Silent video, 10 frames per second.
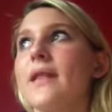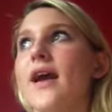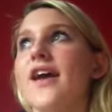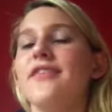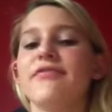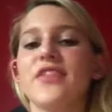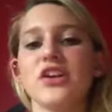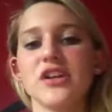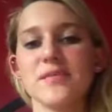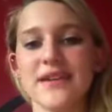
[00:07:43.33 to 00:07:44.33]
if there
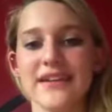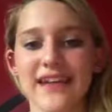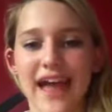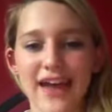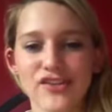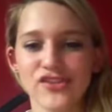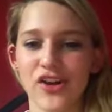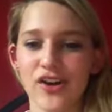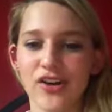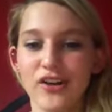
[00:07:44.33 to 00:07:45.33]
can be an entire
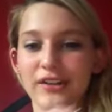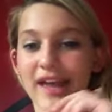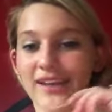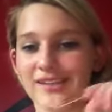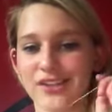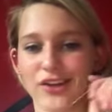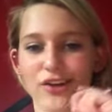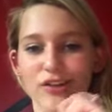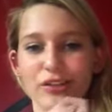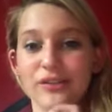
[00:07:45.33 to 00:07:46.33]
song called I Kissed a
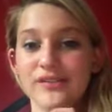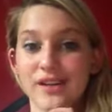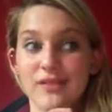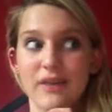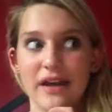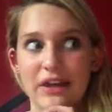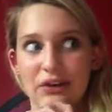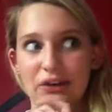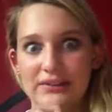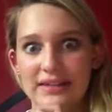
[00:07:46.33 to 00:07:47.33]
Girl, sung by a
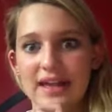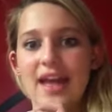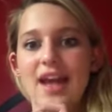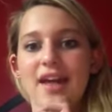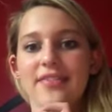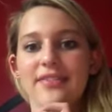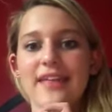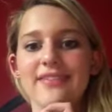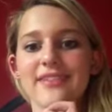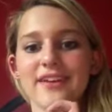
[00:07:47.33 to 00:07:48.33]
girl,
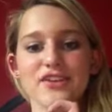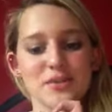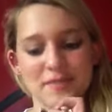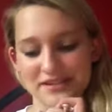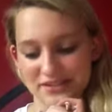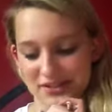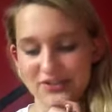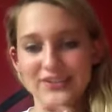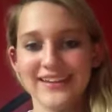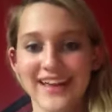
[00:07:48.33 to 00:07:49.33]
then there should be a song
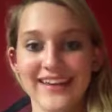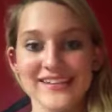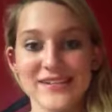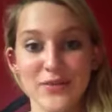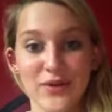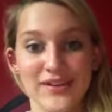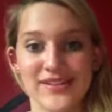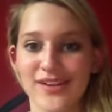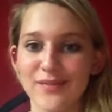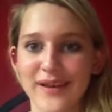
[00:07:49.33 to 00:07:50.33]
called I Kissed a Boy,
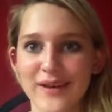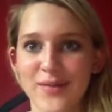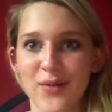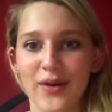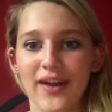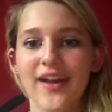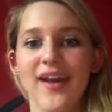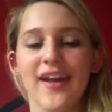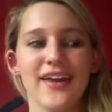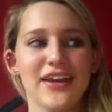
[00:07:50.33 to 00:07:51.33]
sung by a boy.
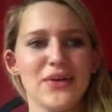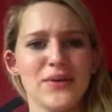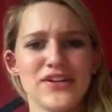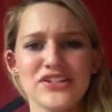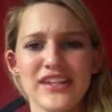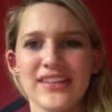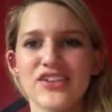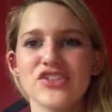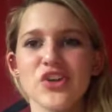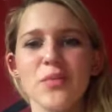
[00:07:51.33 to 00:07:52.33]
You know, it's just like,
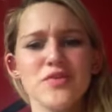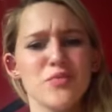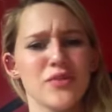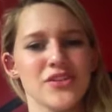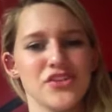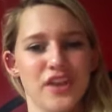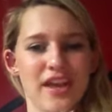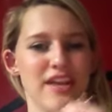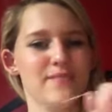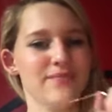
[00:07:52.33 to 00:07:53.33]
there's so much more
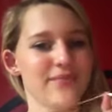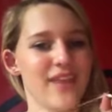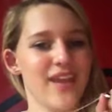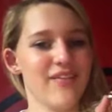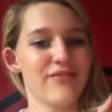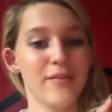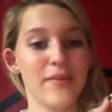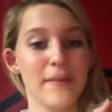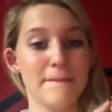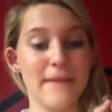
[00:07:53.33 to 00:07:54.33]
shame from
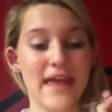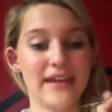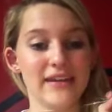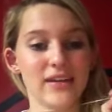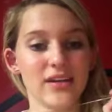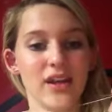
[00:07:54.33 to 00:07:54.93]
the men